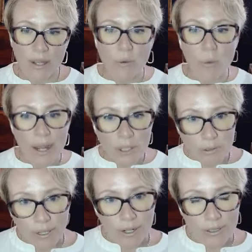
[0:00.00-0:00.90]
when you
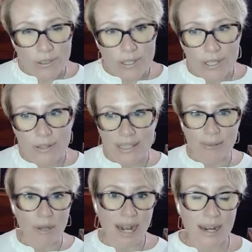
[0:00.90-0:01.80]
learned that
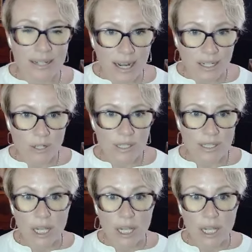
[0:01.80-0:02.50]
someone had a diagnosis?